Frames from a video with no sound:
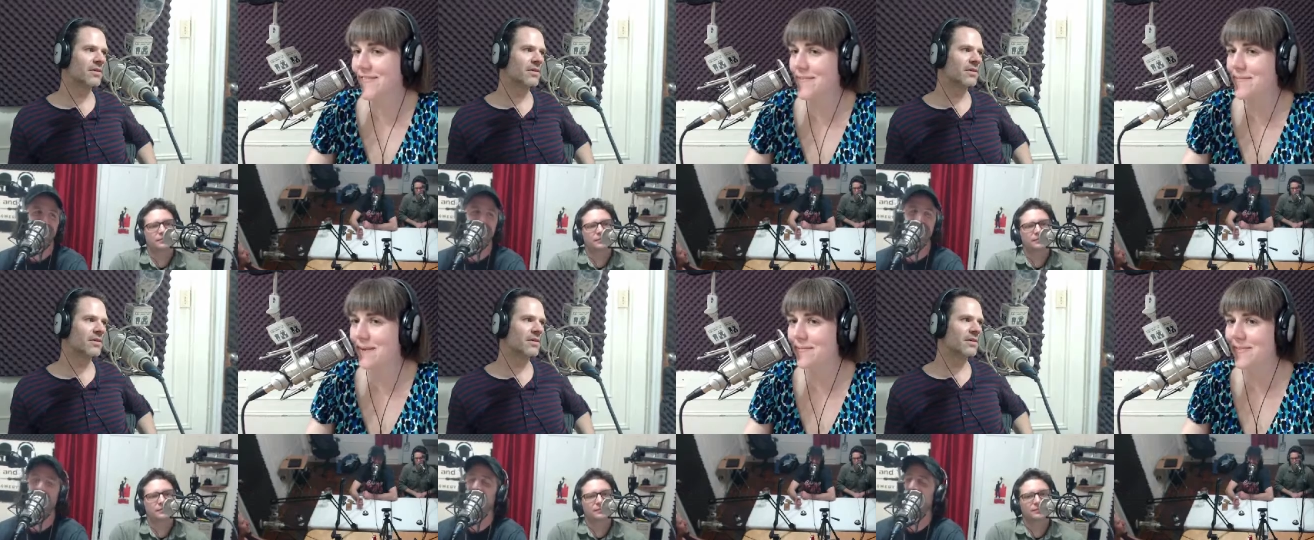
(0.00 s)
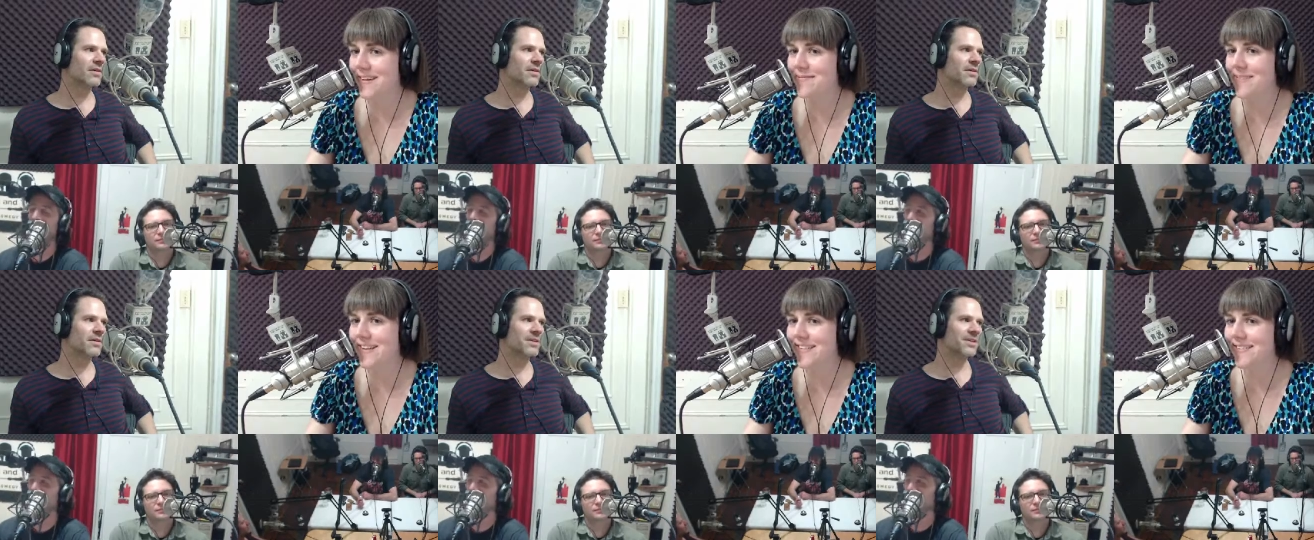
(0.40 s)
Speaker 1: of a
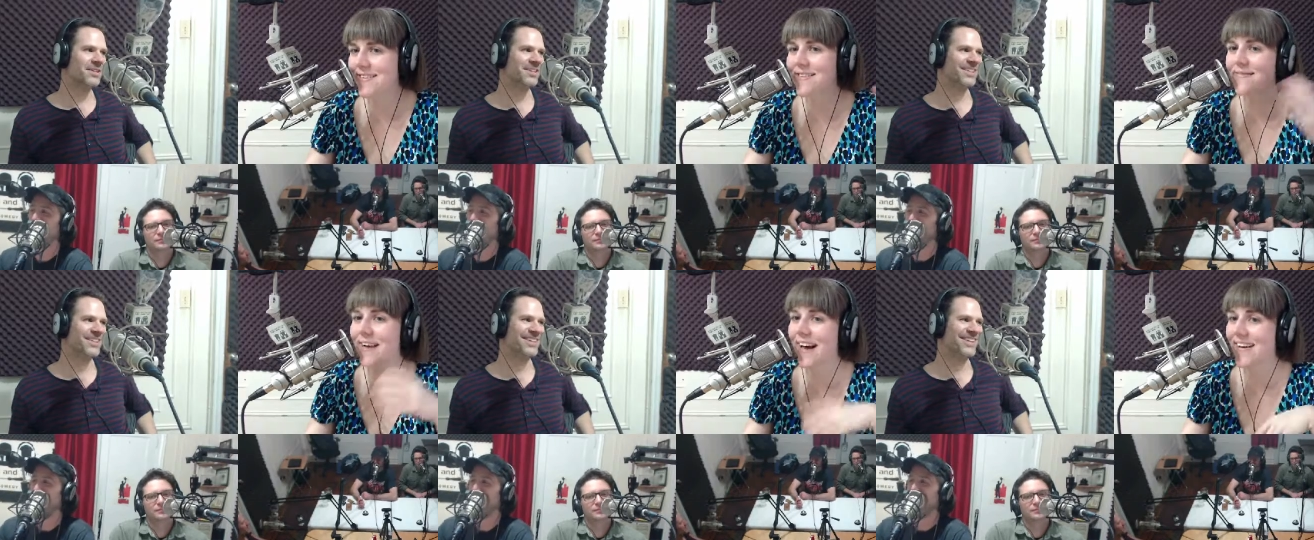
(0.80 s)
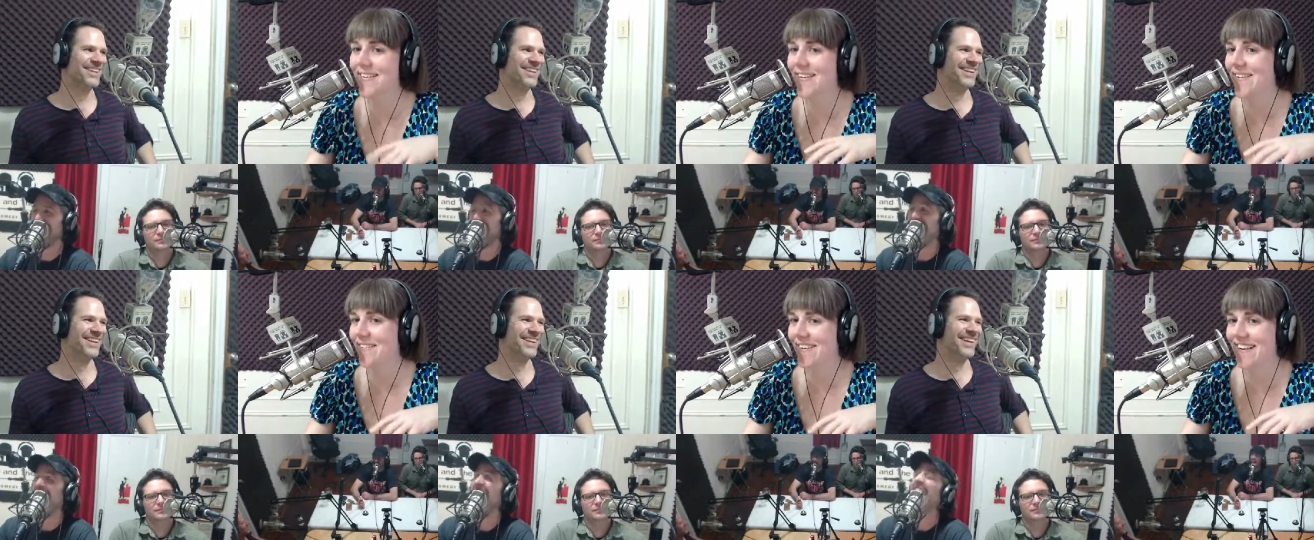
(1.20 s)
public men's room, I
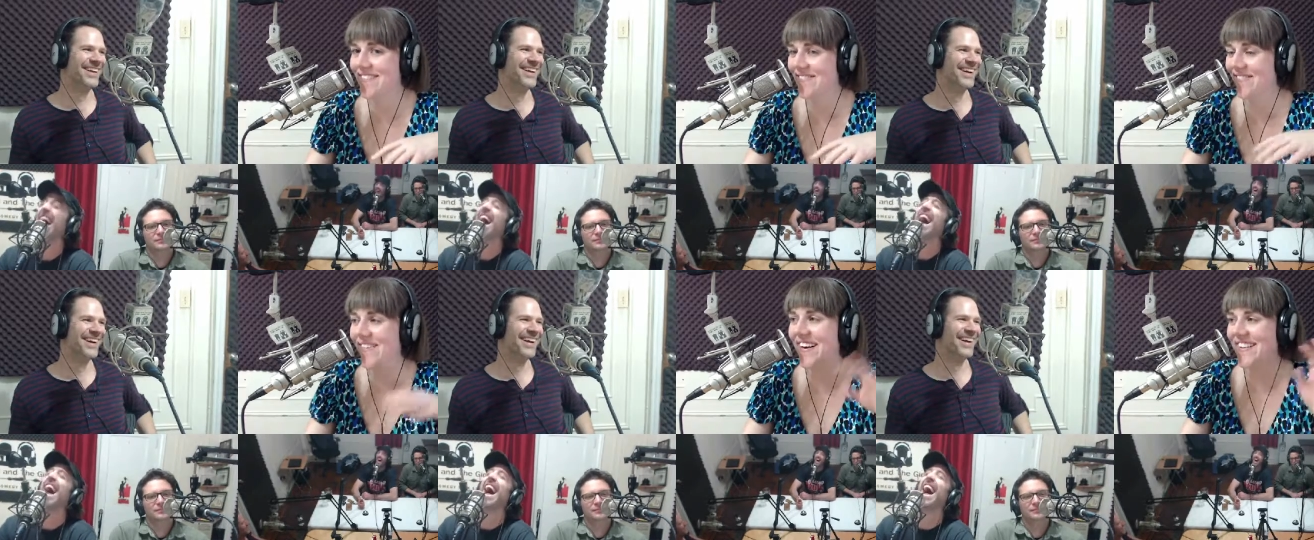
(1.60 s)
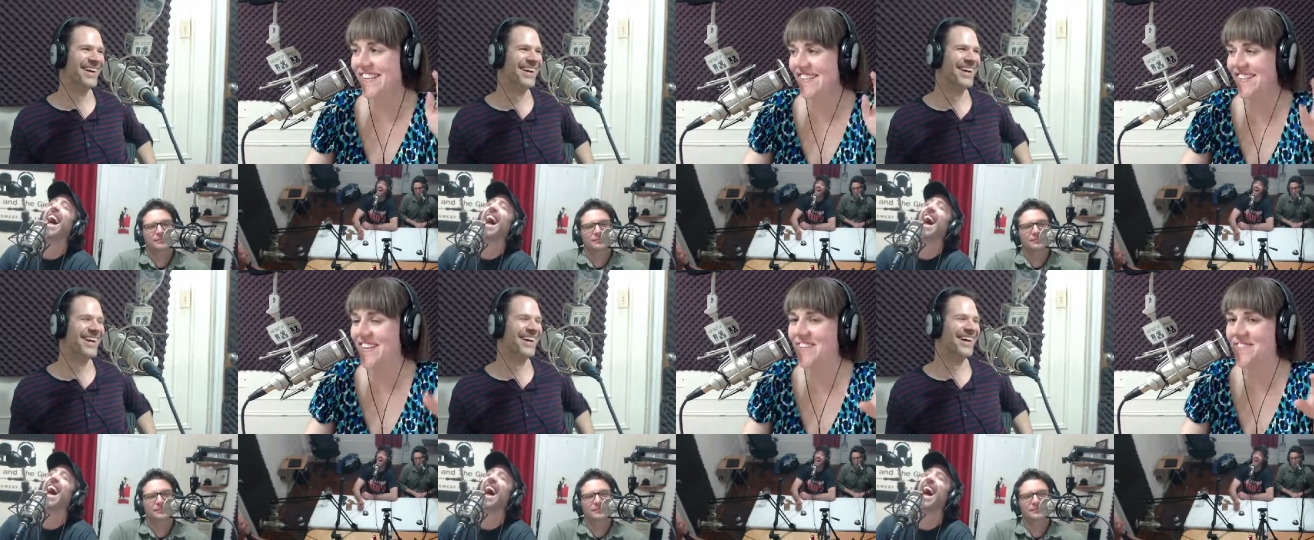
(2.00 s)
don't know what
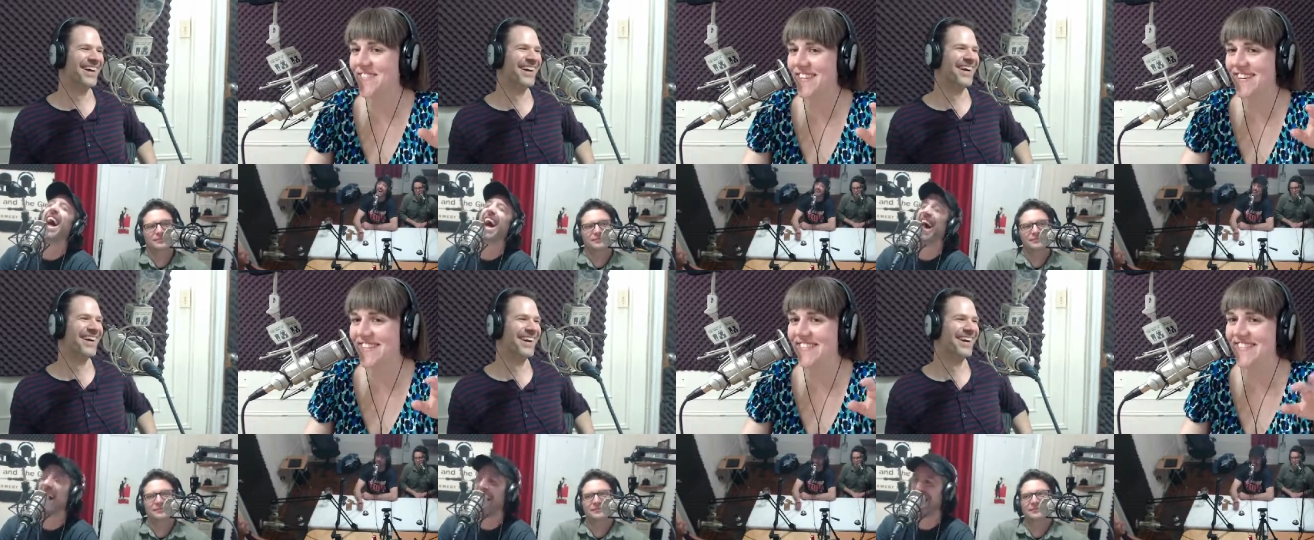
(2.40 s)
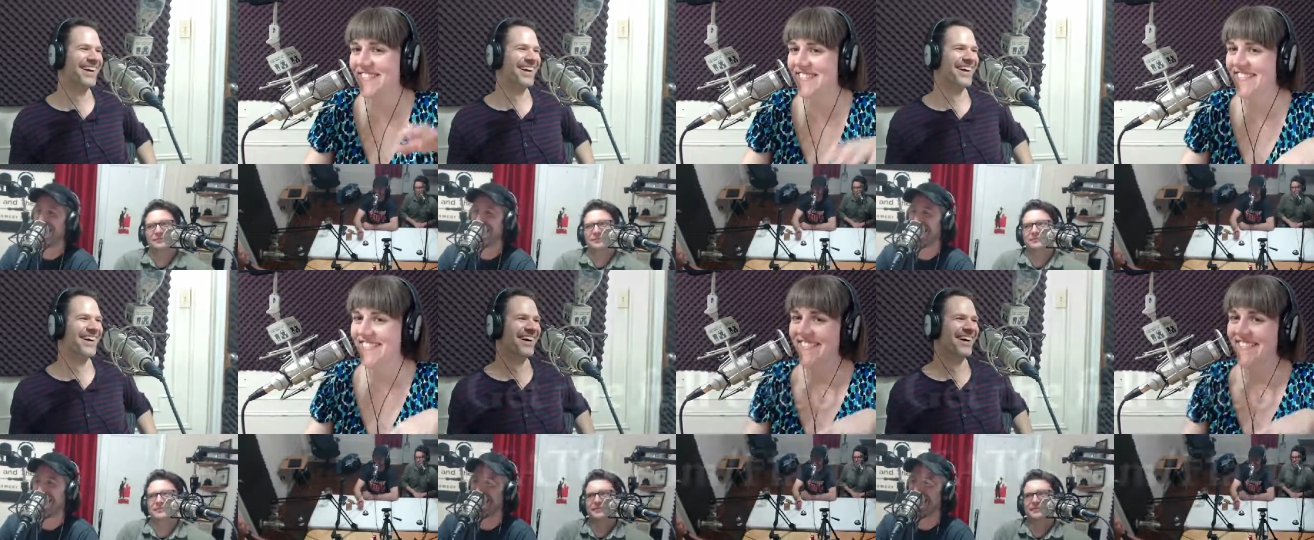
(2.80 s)
what you're up to.